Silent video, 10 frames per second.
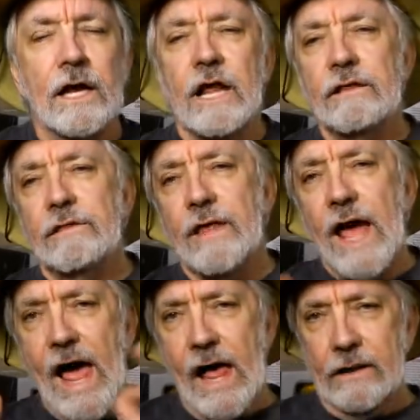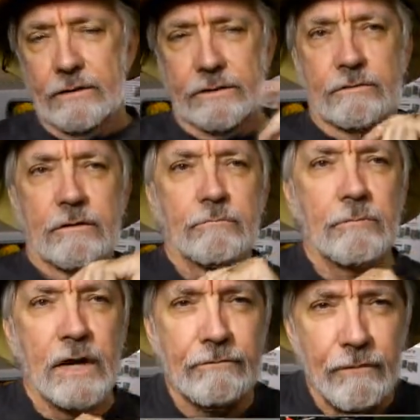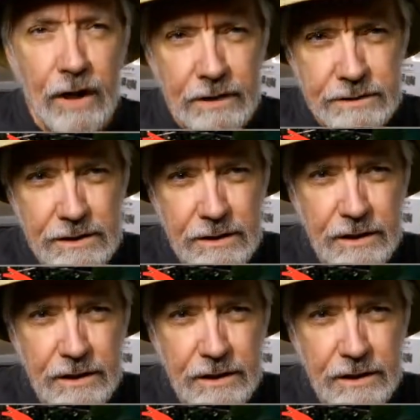And that, my friends,